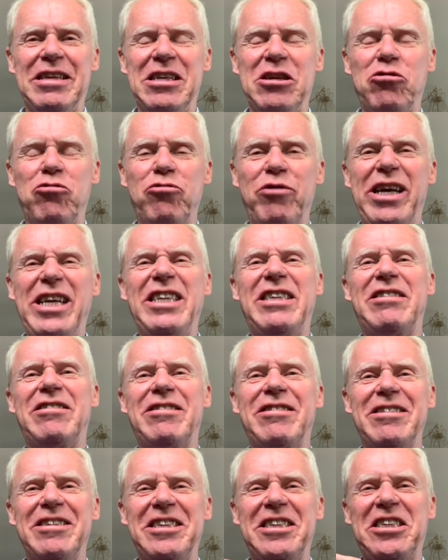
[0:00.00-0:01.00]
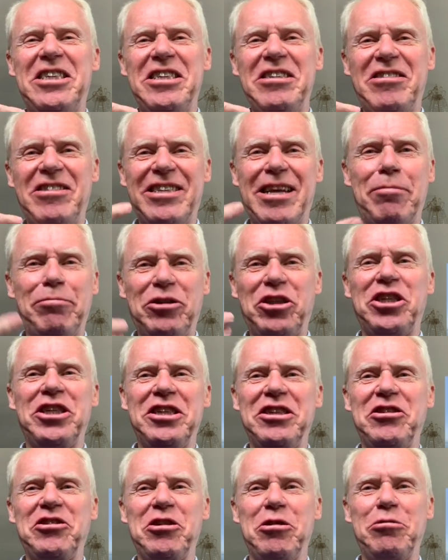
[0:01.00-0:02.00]
great
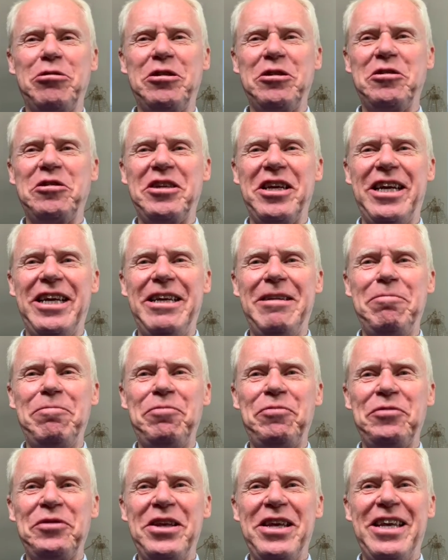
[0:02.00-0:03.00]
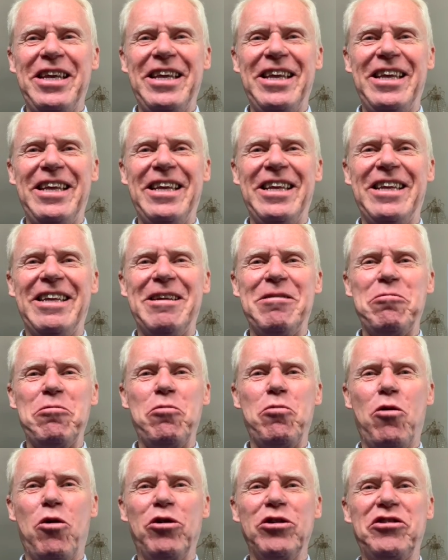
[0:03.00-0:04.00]
deception, so to say,
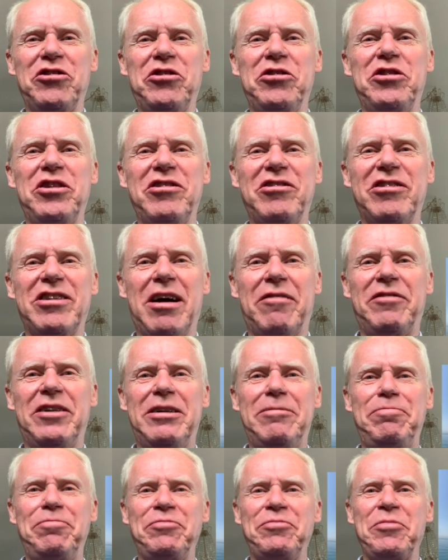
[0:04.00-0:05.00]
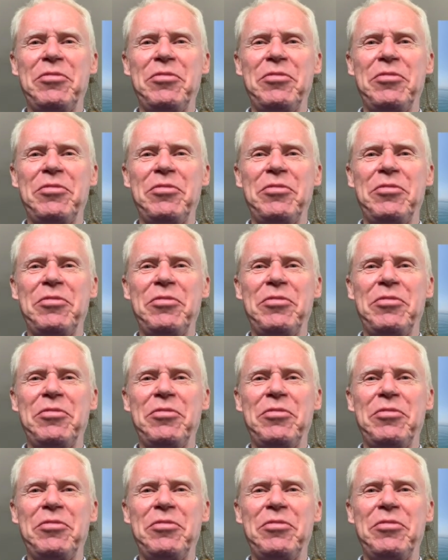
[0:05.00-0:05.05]
was to discover